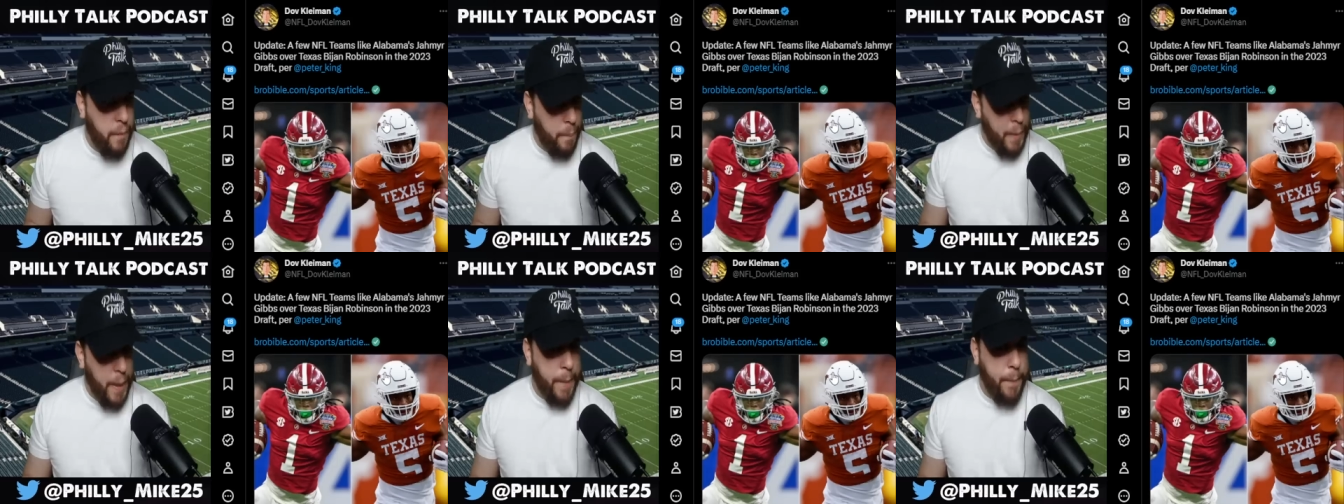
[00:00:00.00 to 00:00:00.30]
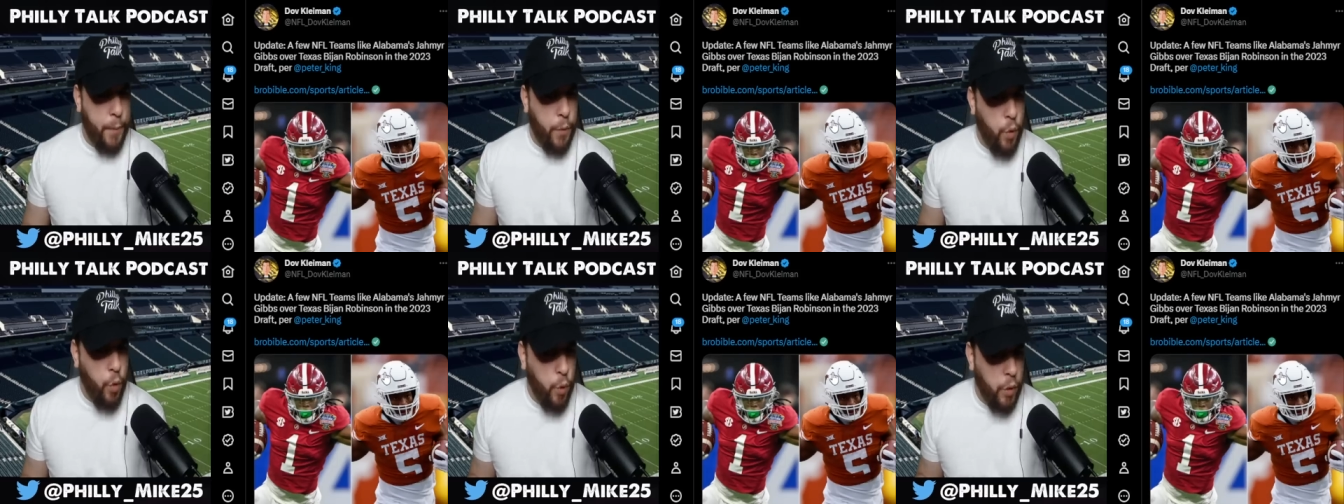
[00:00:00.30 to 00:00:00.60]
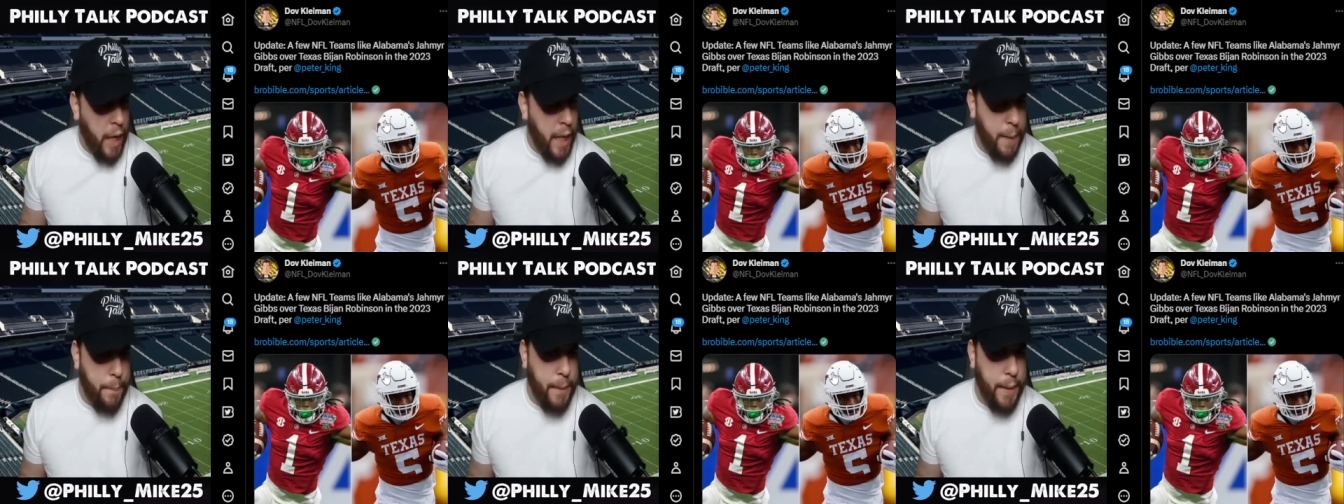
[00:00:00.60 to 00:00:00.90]
people who
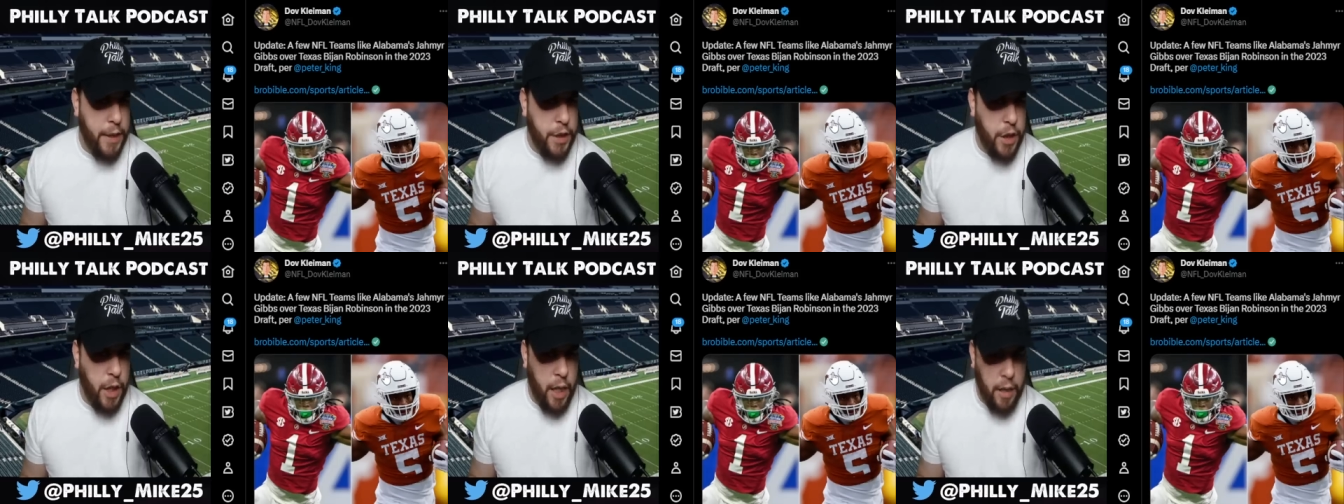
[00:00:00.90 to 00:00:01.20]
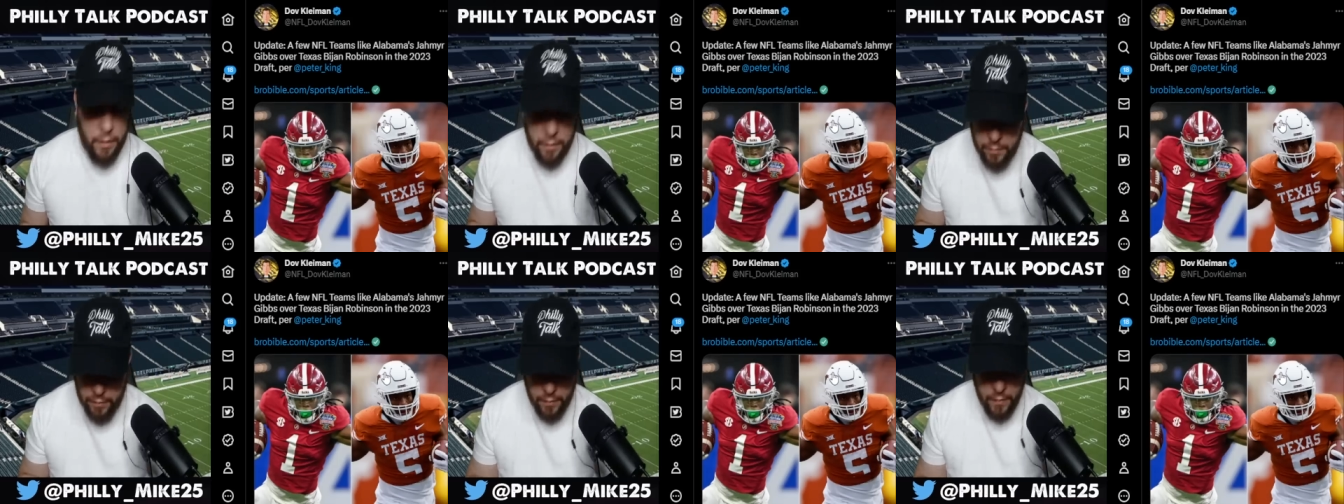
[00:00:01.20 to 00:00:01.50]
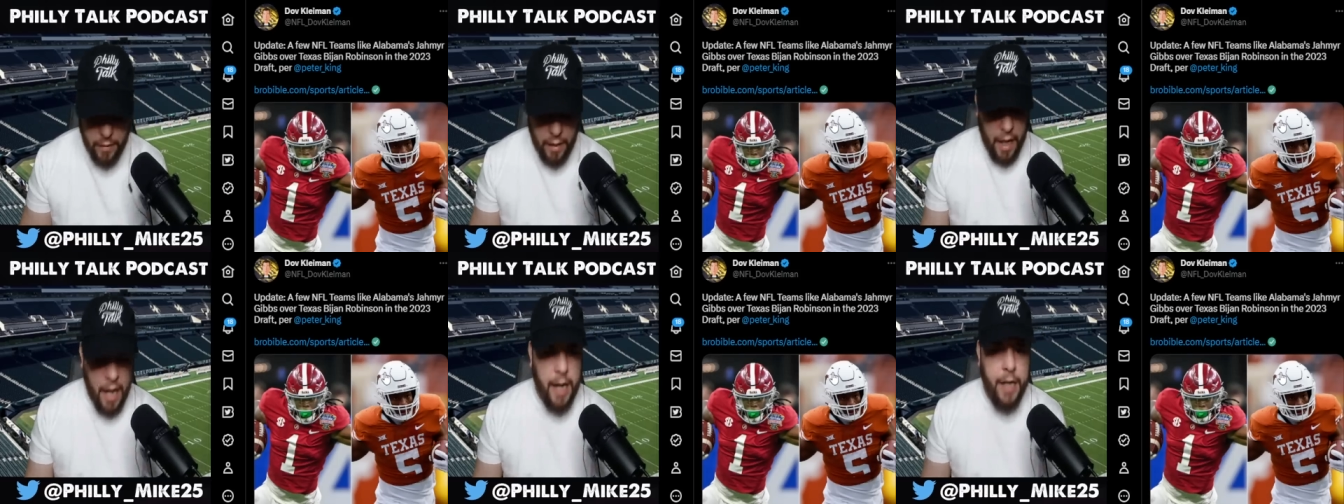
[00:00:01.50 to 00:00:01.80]
like Bijan.
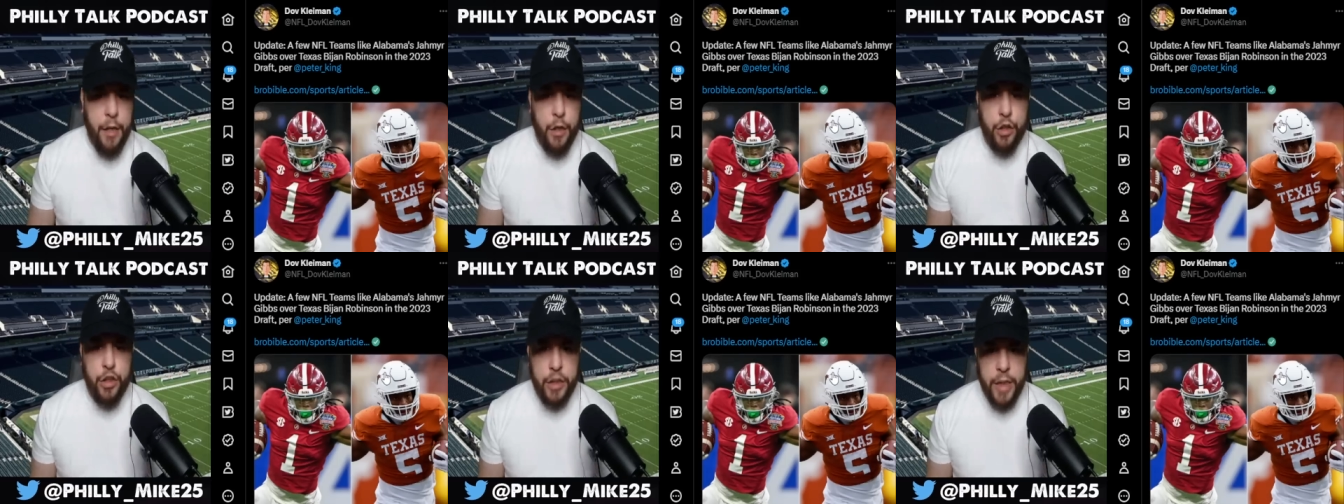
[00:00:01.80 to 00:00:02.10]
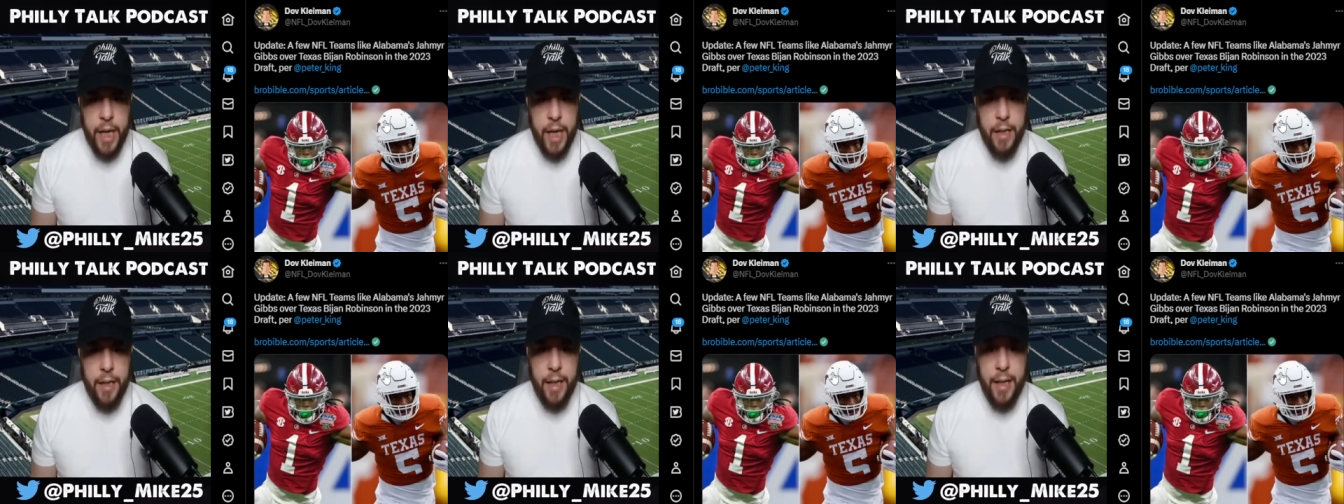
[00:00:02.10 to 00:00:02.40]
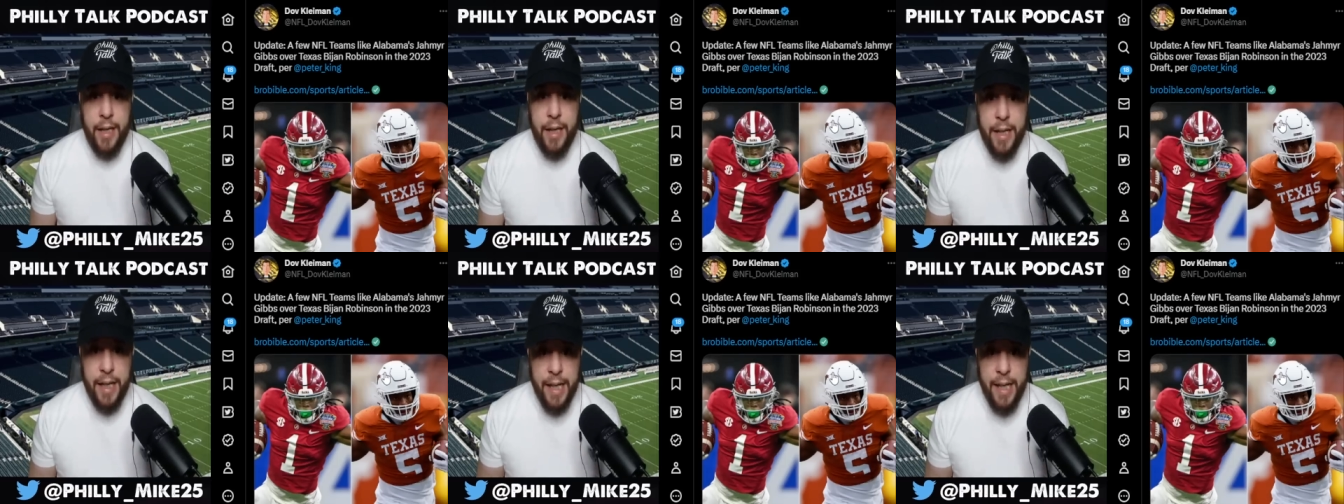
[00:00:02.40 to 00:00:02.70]
I understand
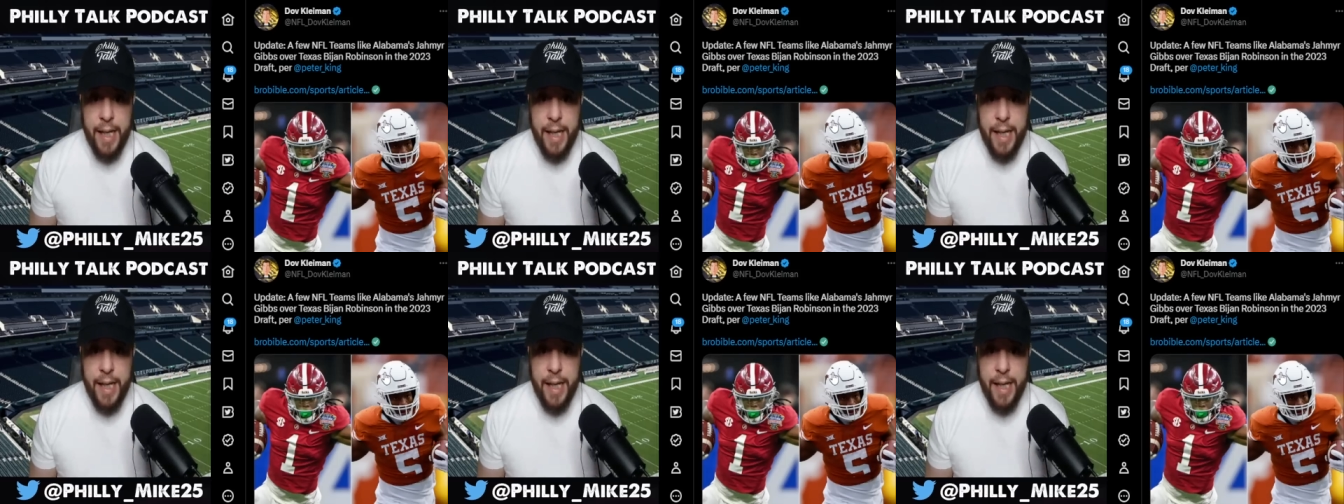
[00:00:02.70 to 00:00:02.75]
it.